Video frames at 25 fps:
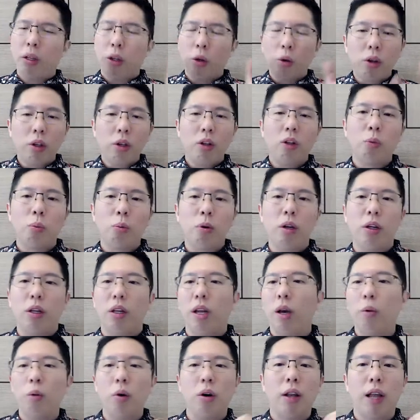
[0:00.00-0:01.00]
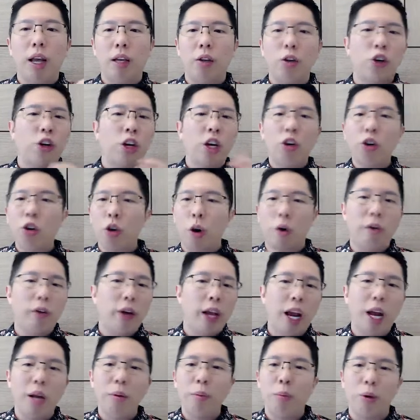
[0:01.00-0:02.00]
and during this period, there were like change
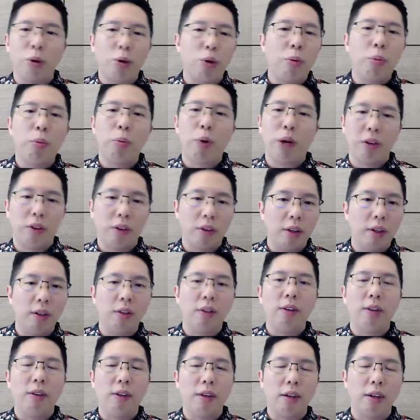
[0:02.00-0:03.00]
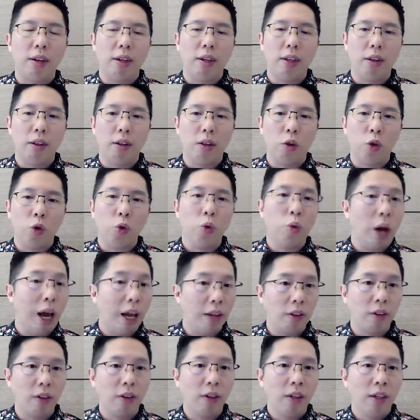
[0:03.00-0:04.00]
of hand between presidency in
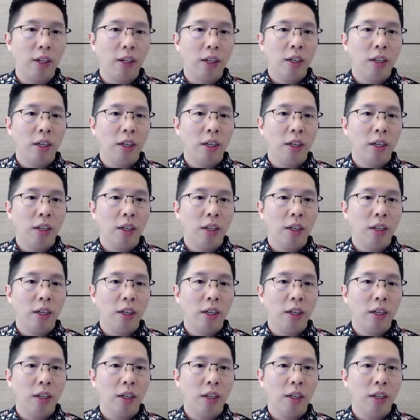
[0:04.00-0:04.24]
U.S.